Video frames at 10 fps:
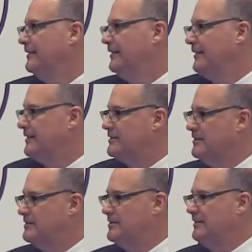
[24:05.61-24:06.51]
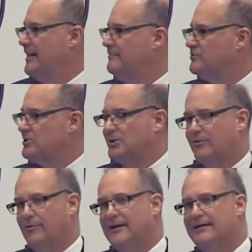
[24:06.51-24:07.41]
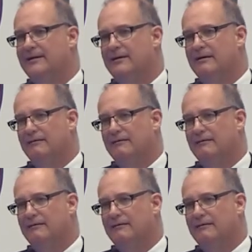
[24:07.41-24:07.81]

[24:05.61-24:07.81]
uh, to, to name just three,